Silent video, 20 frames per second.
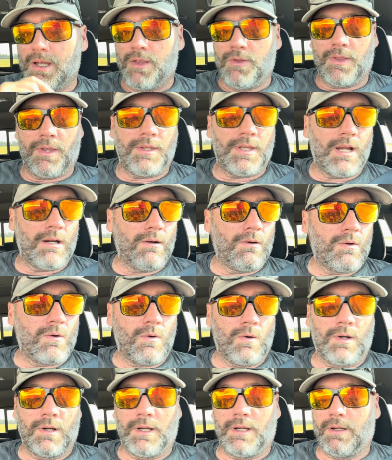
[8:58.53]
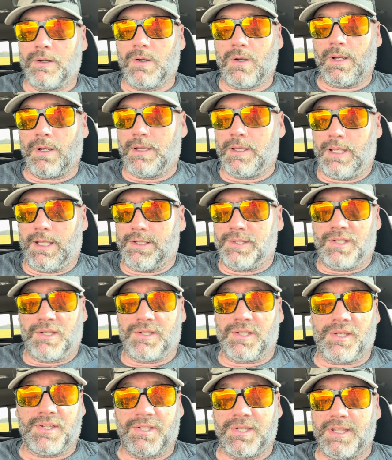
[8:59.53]
the narrow core, it's
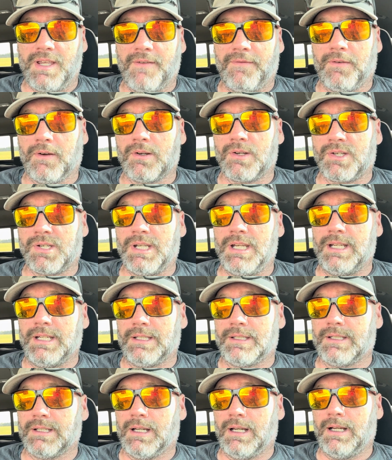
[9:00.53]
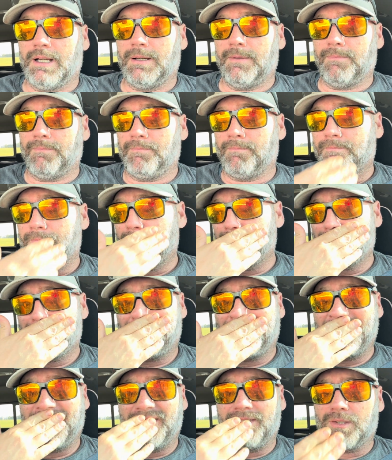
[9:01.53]
just a stiffer sheet.
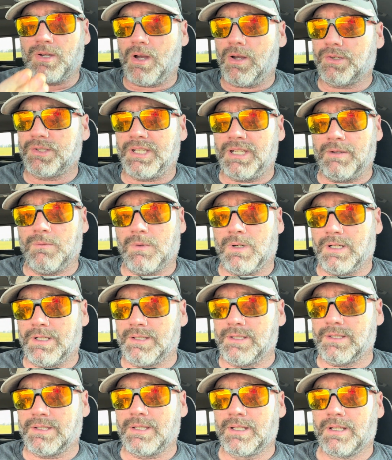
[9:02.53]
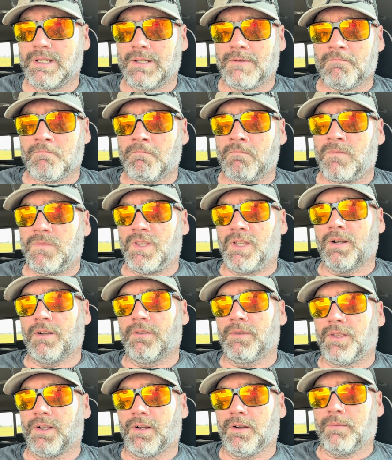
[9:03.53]
These tall sheet ones,
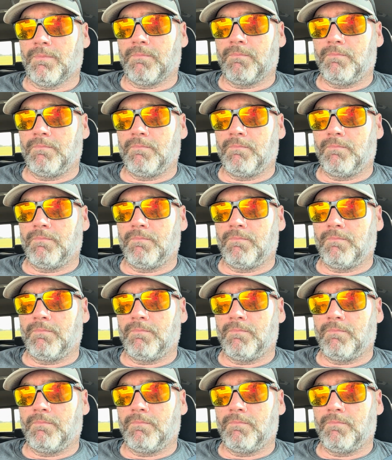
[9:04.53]
they'll